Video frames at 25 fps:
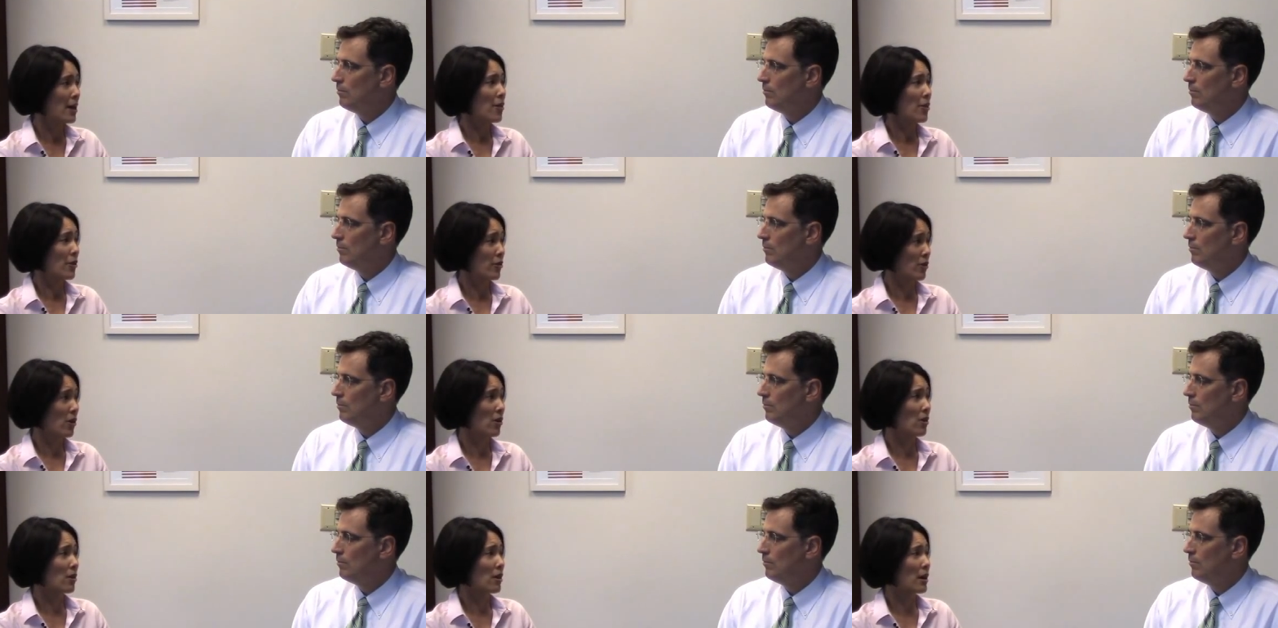
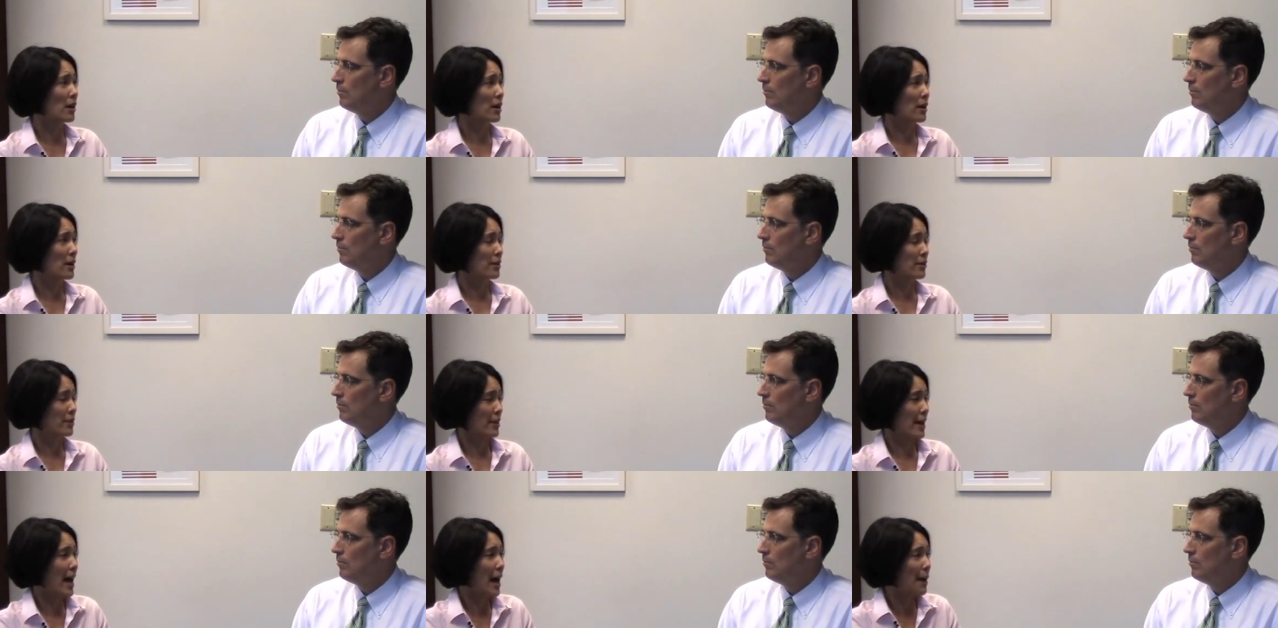Speaker 1: there are
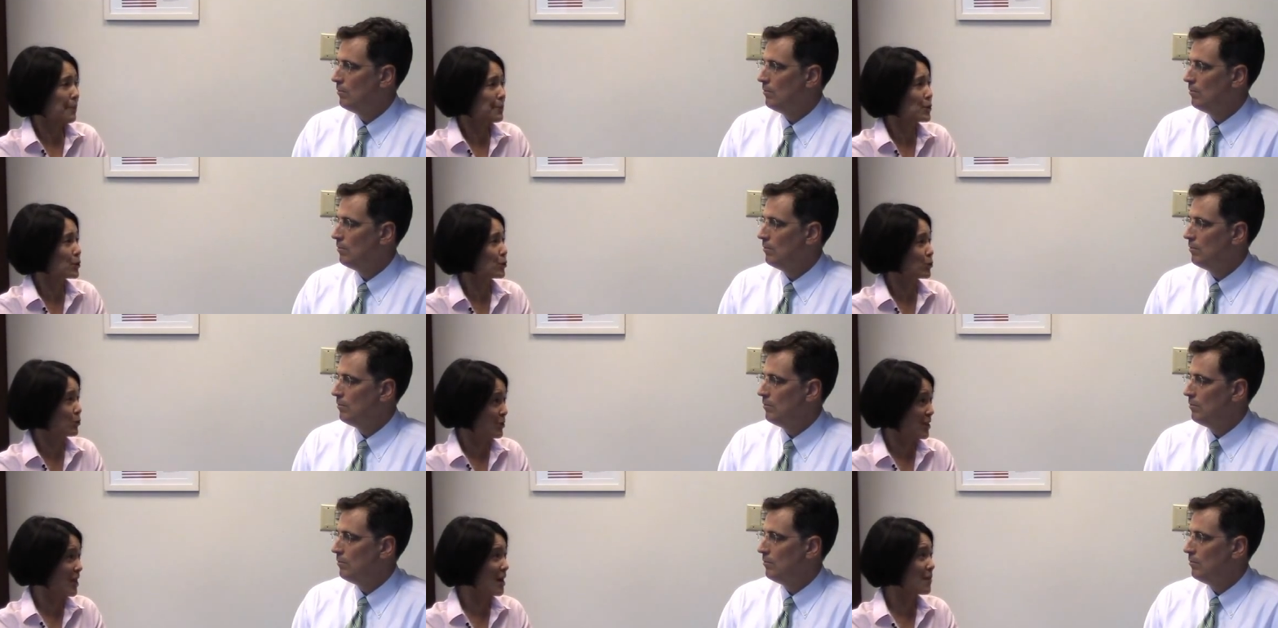the
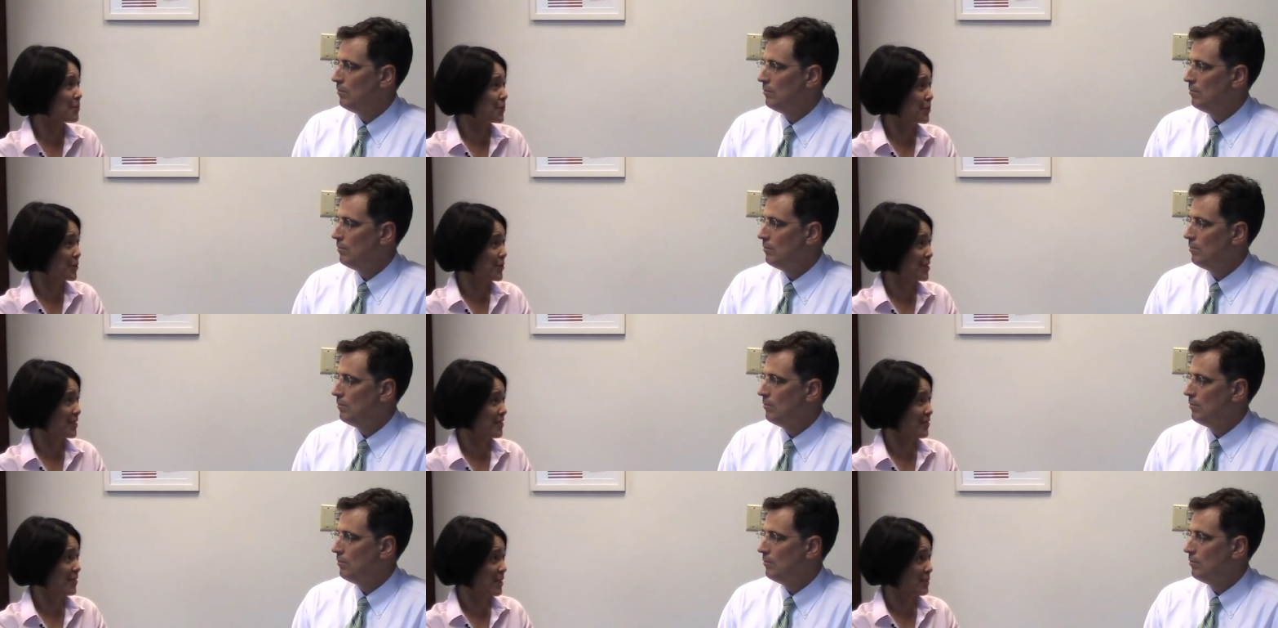absolute
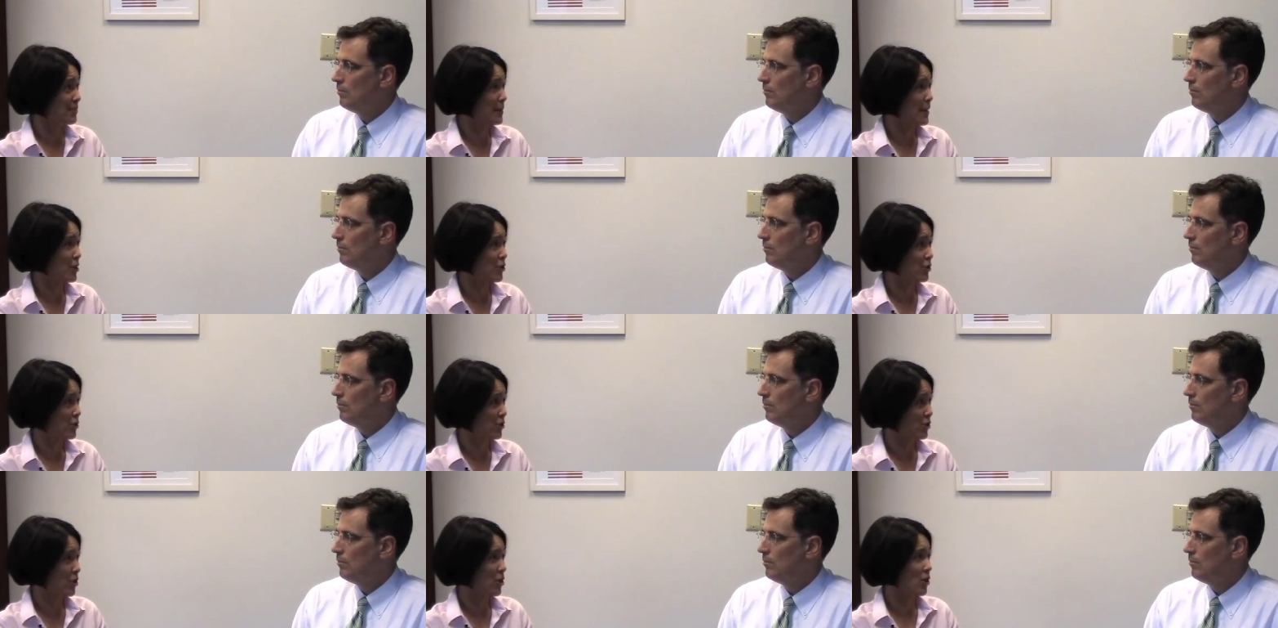numbers of these
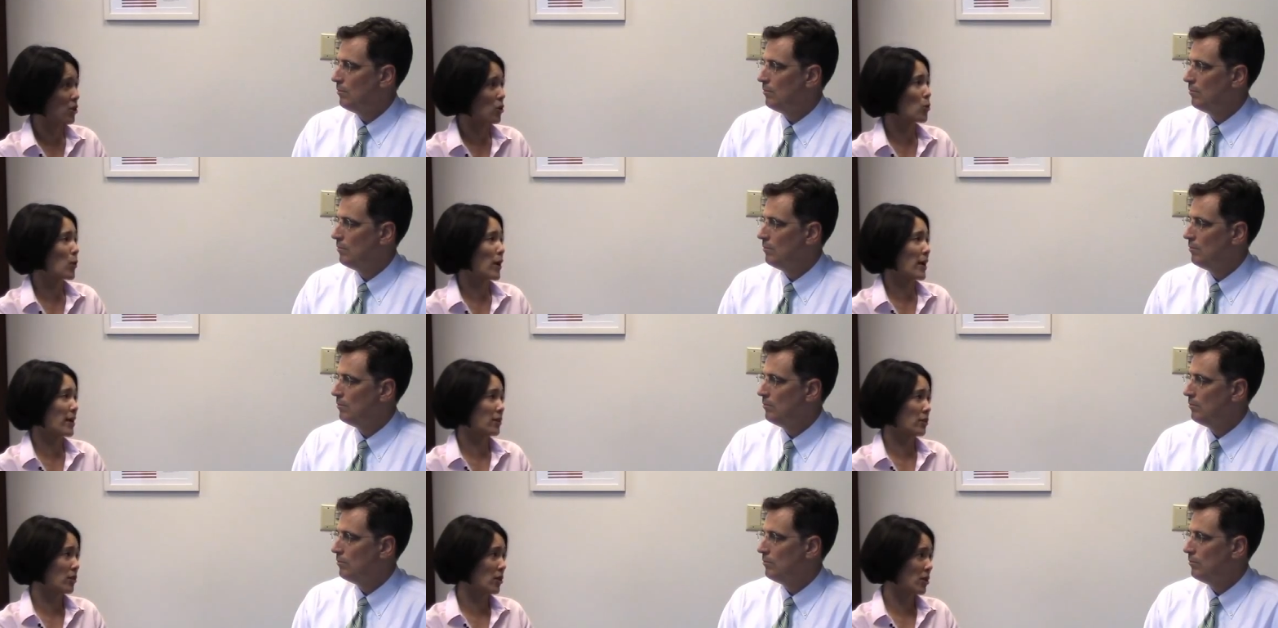patients are
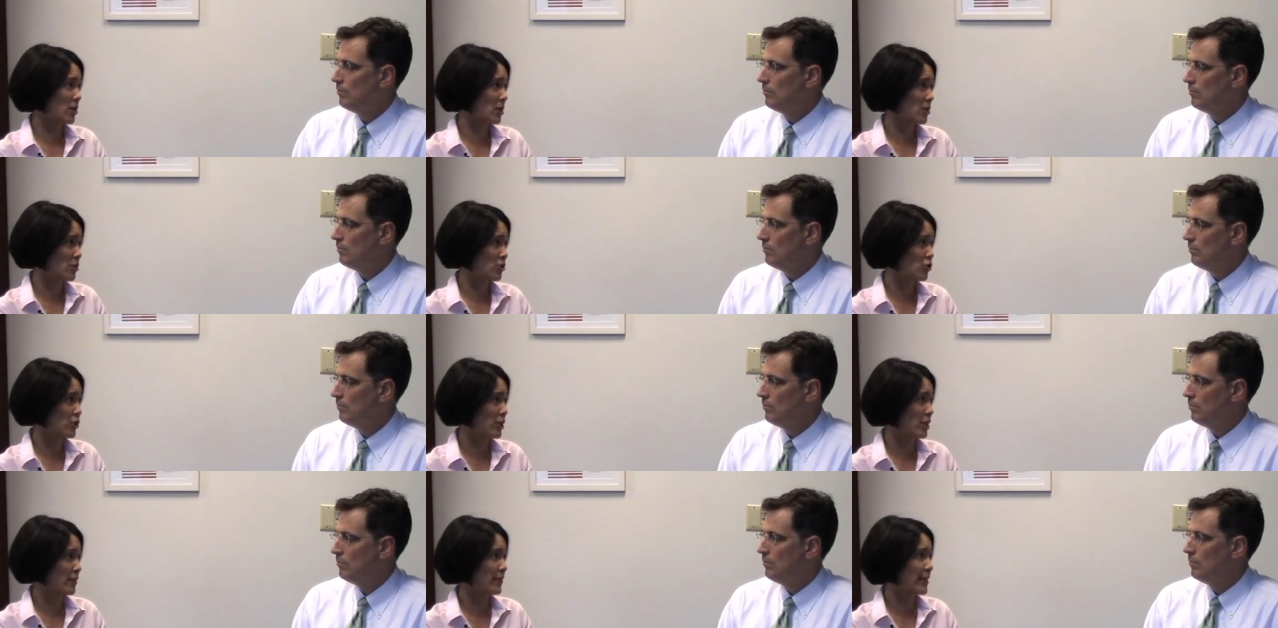quite
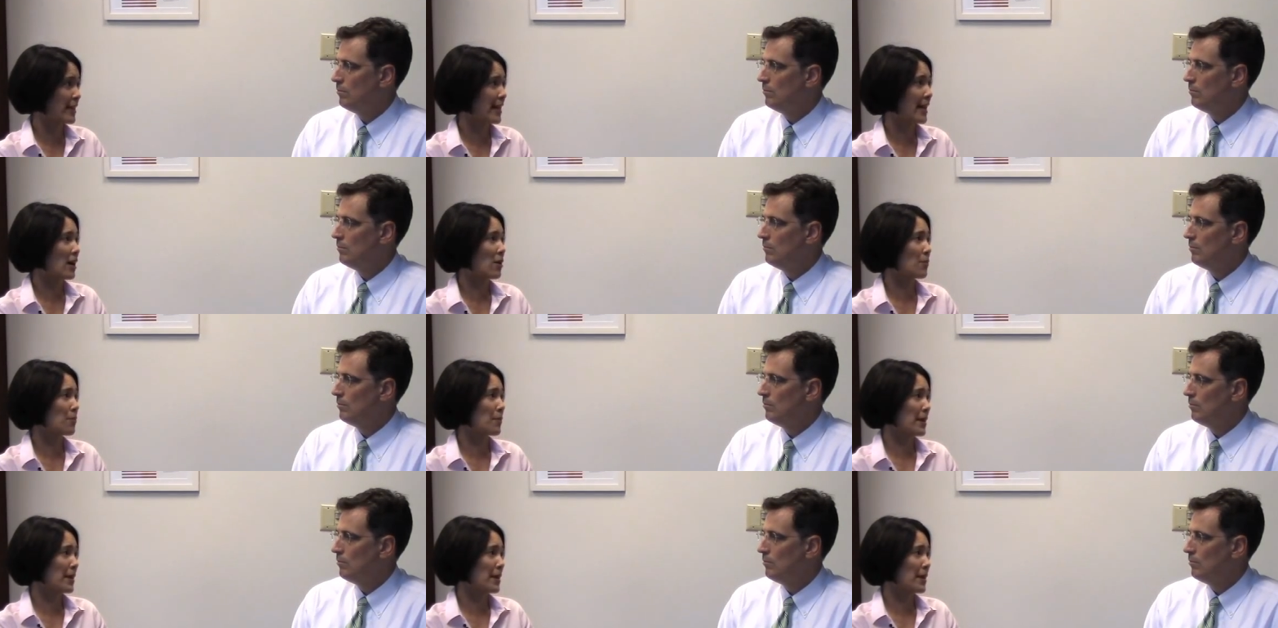large given how